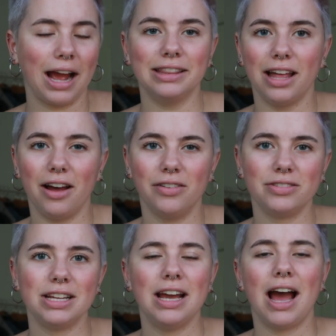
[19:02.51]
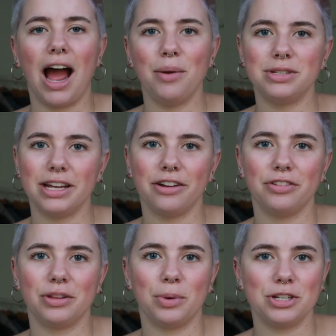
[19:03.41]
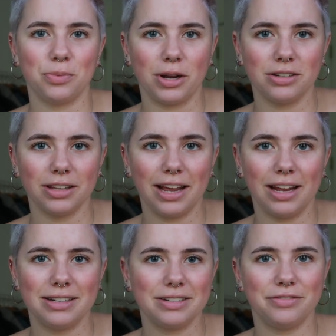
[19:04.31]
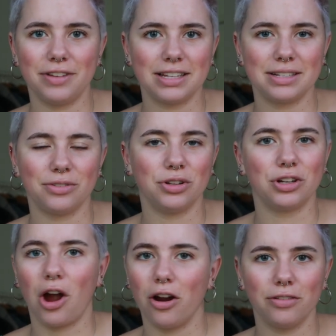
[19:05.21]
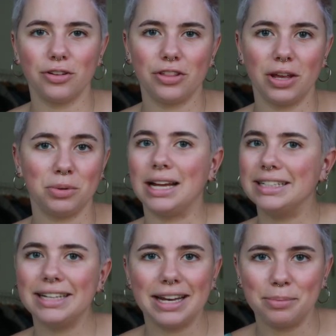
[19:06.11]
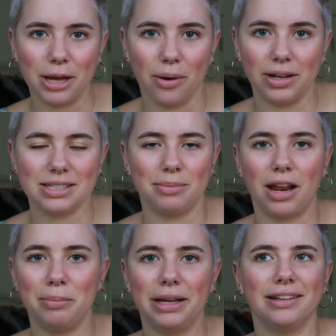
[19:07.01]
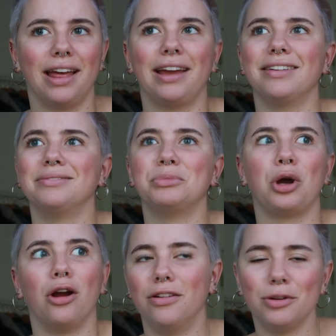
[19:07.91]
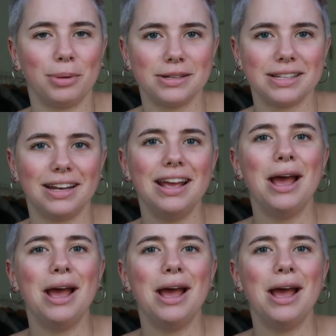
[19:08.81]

I loved. I was there for the Winter Wonderland festival carnival thing. I didn't end up going, so I'm not a big like carnival person.